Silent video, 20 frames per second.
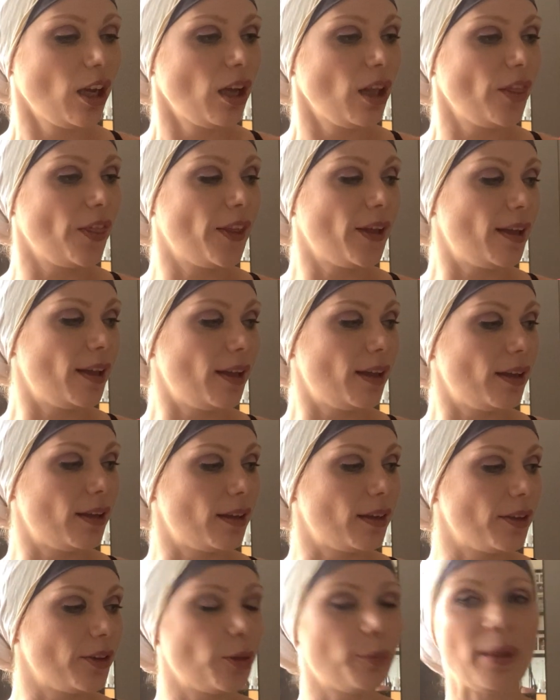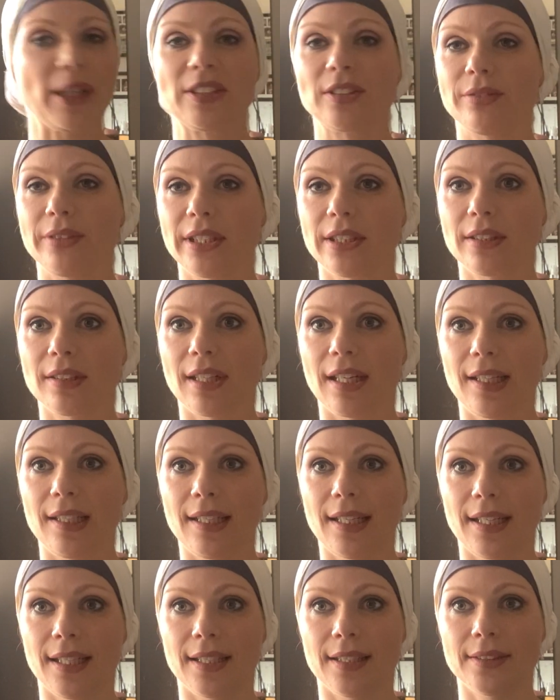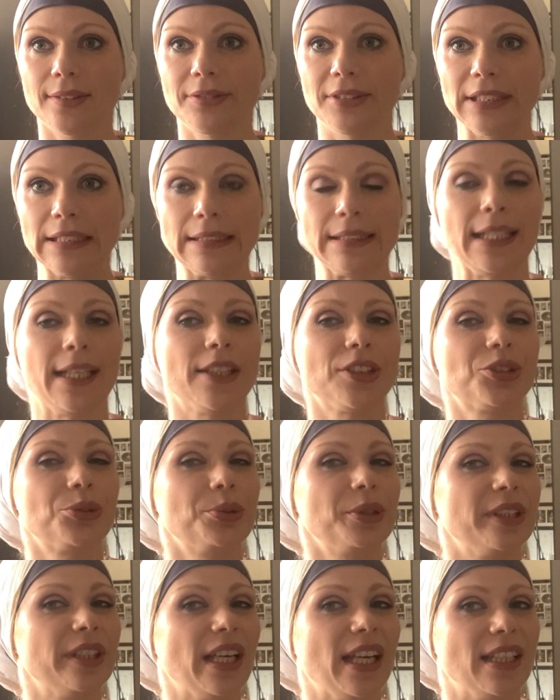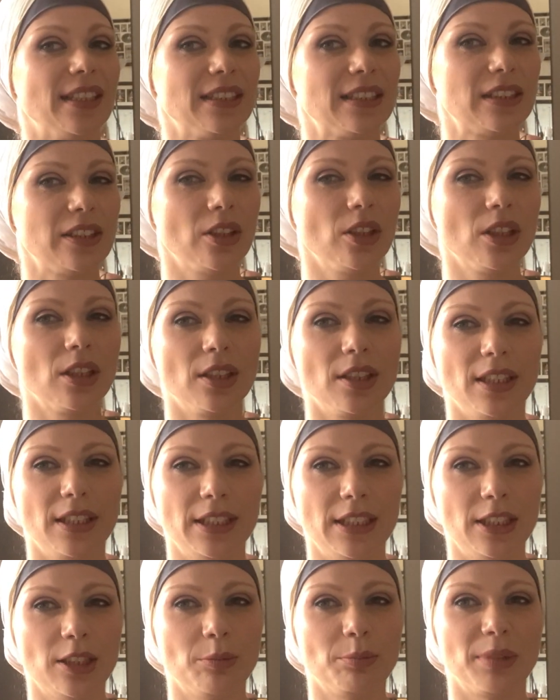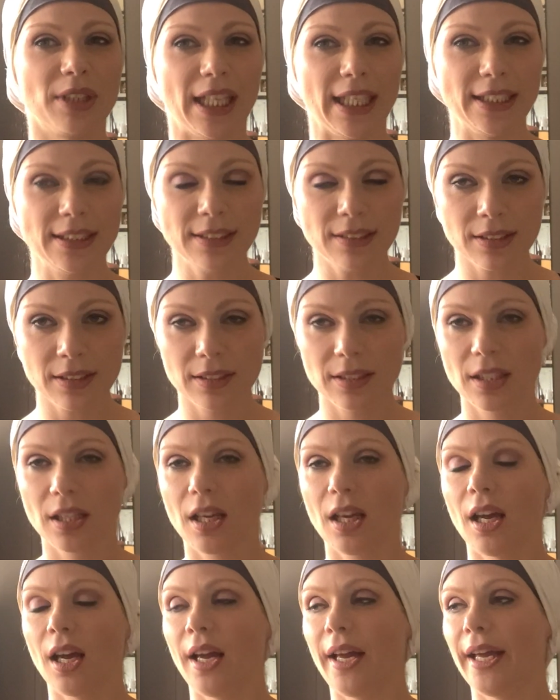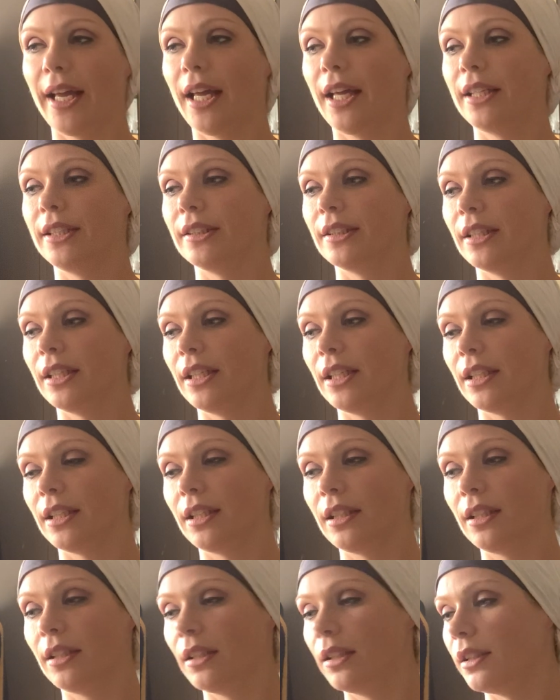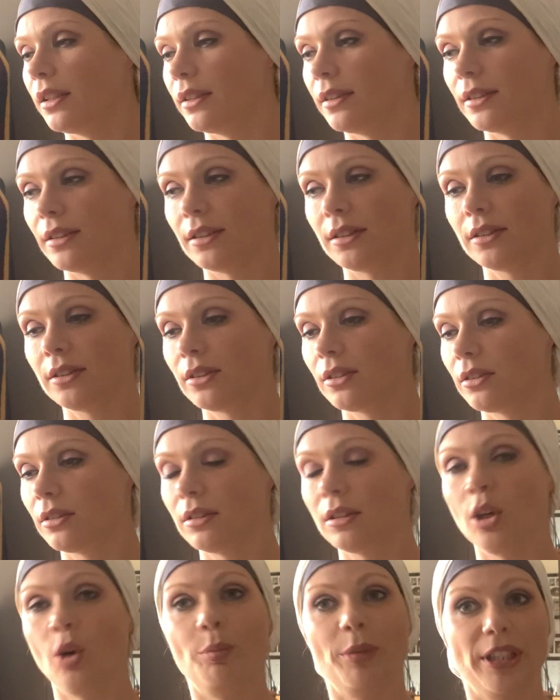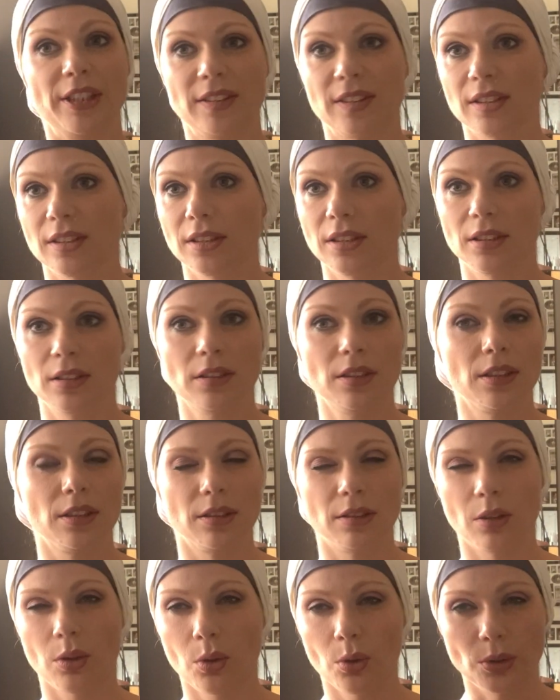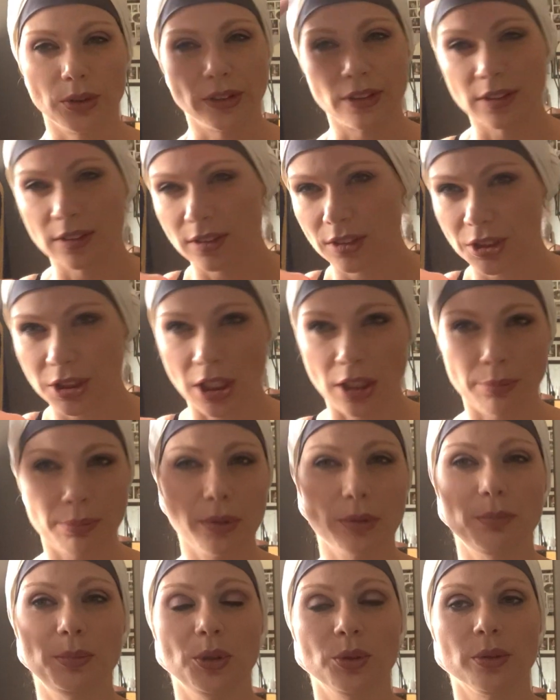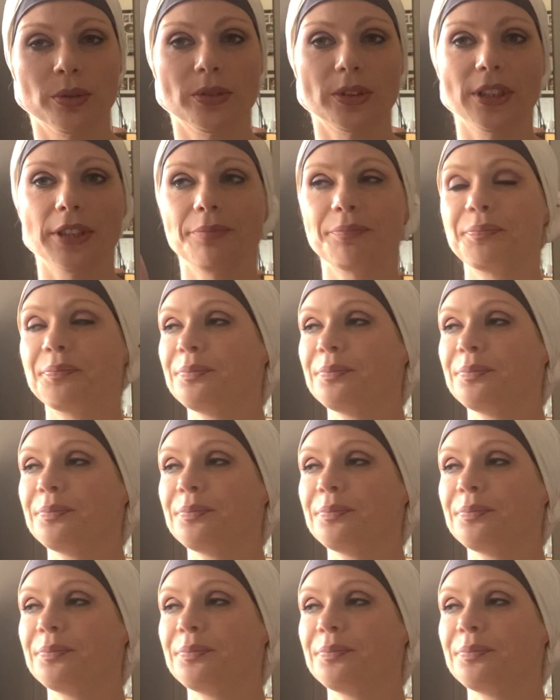The best veil I have is actually a silk linen blend, and it is amazing. It holds its shape beautifully.